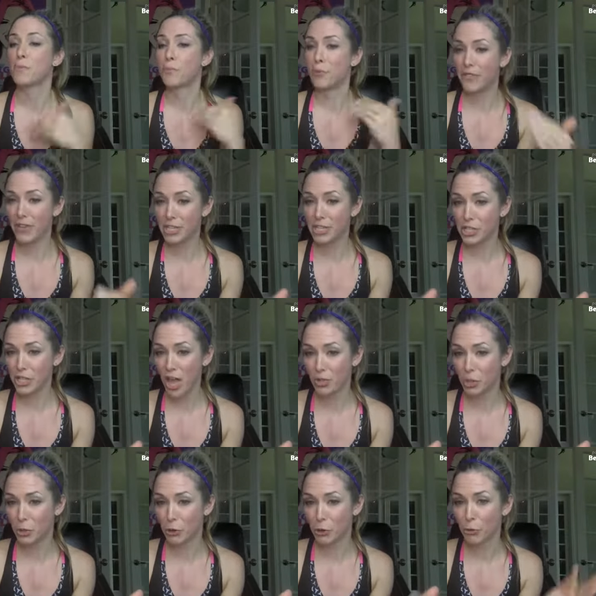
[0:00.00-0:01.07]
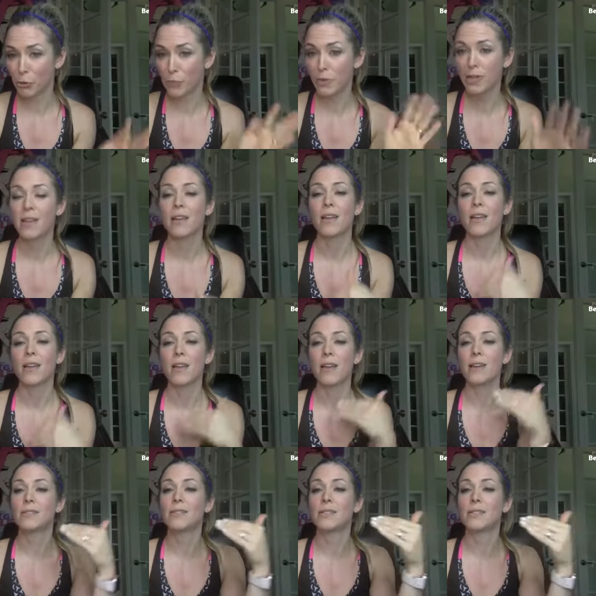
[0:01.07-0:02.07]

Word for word: previous challenge group and